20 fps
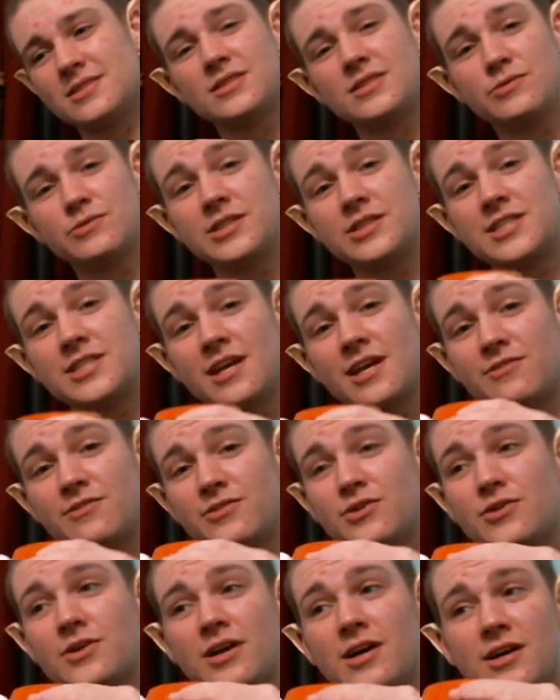once again, if
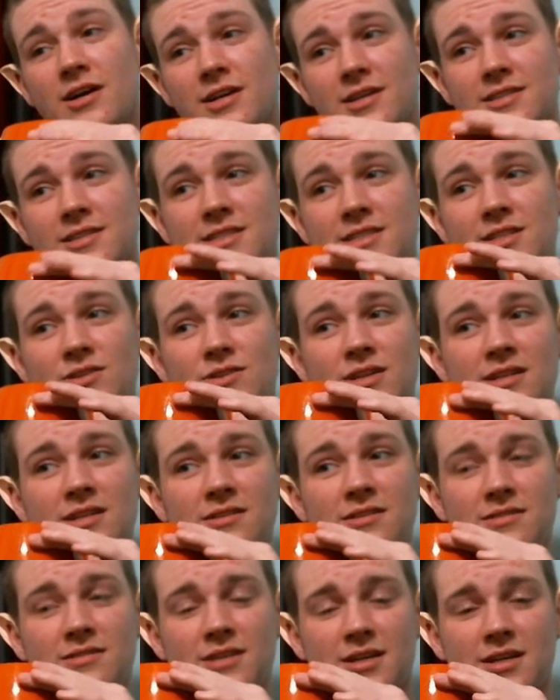you're
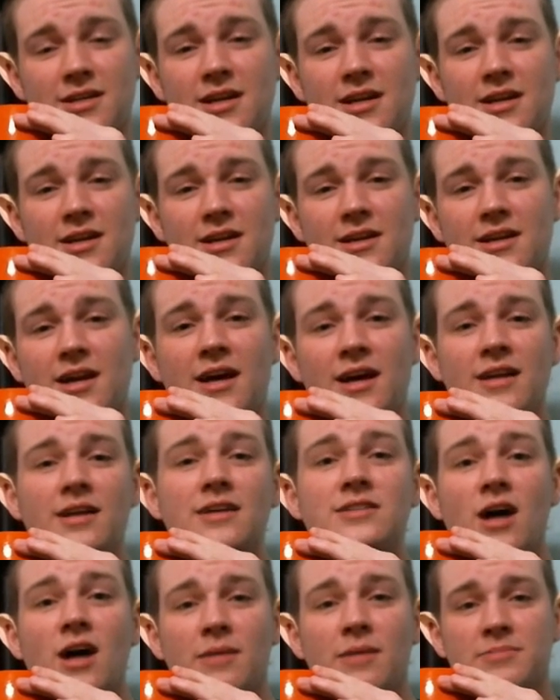considering getting a cat,
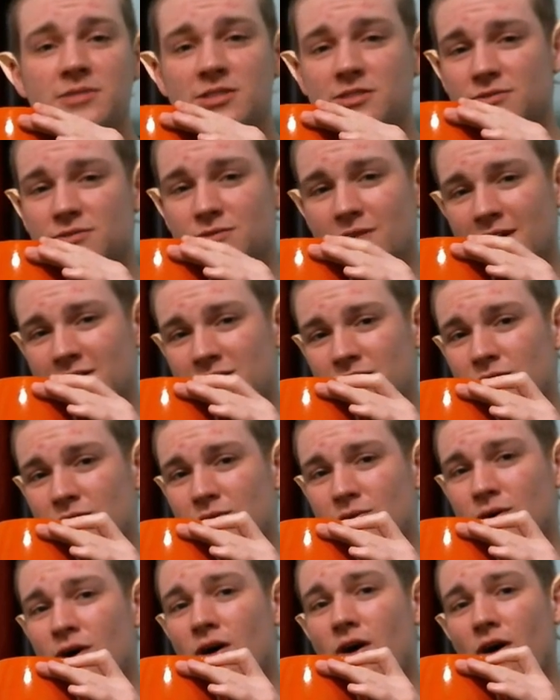adopt,
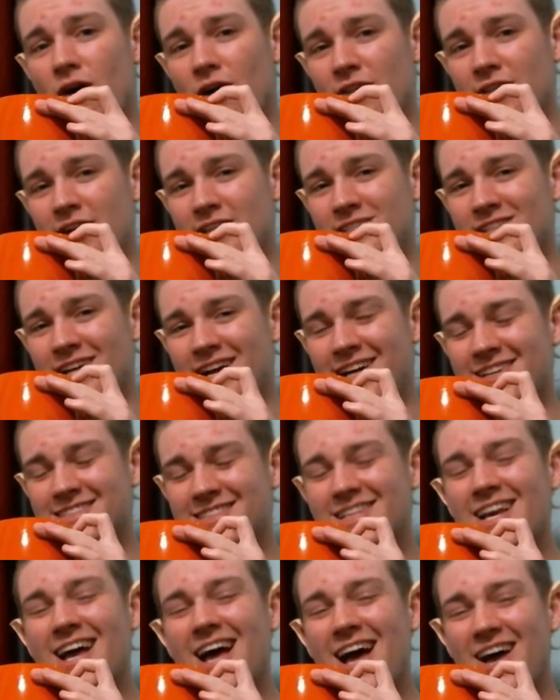rescue, all that jazz,
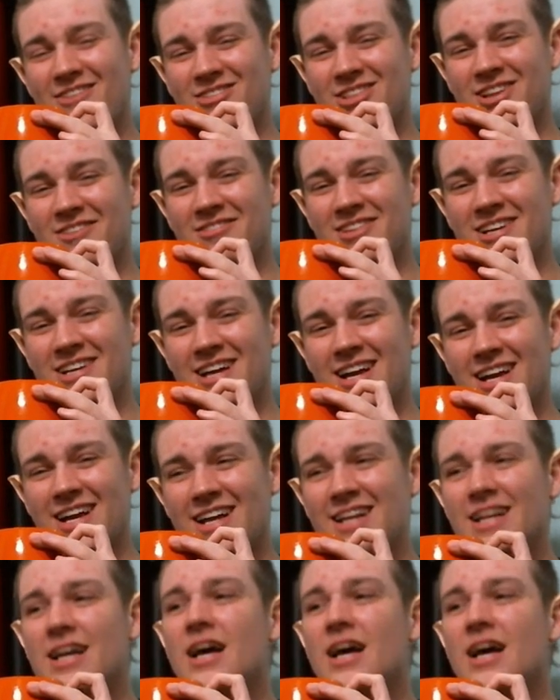have a lovely night.